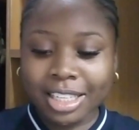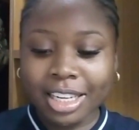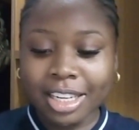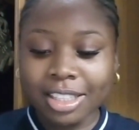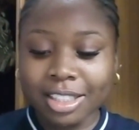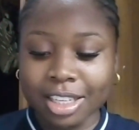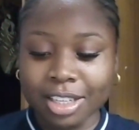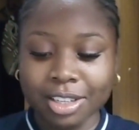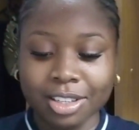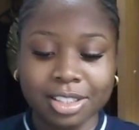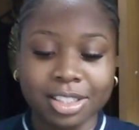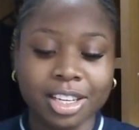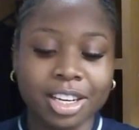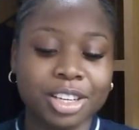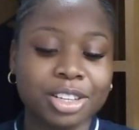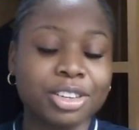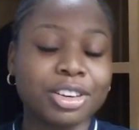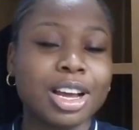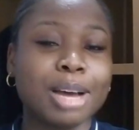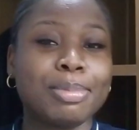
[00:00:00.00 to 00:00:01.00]
thing they don't
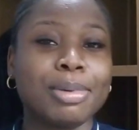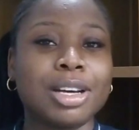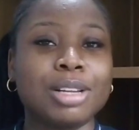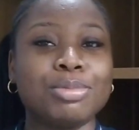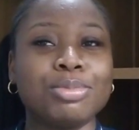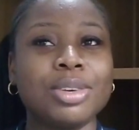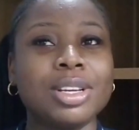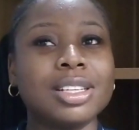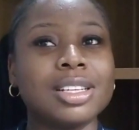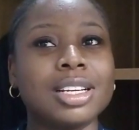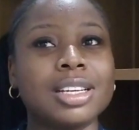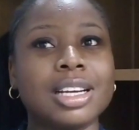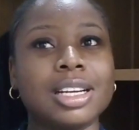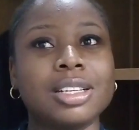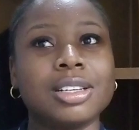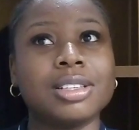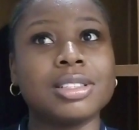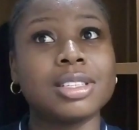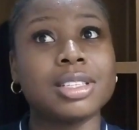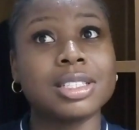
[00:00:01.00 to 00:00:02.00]
tell you about being an
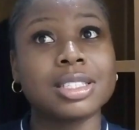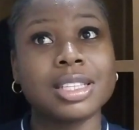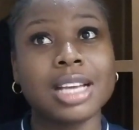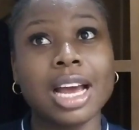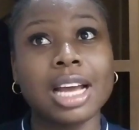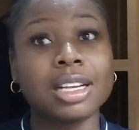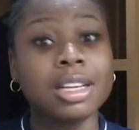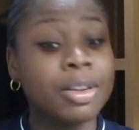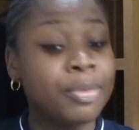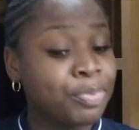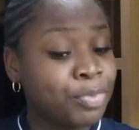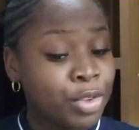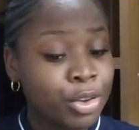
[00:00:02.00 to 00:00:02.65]
adult is that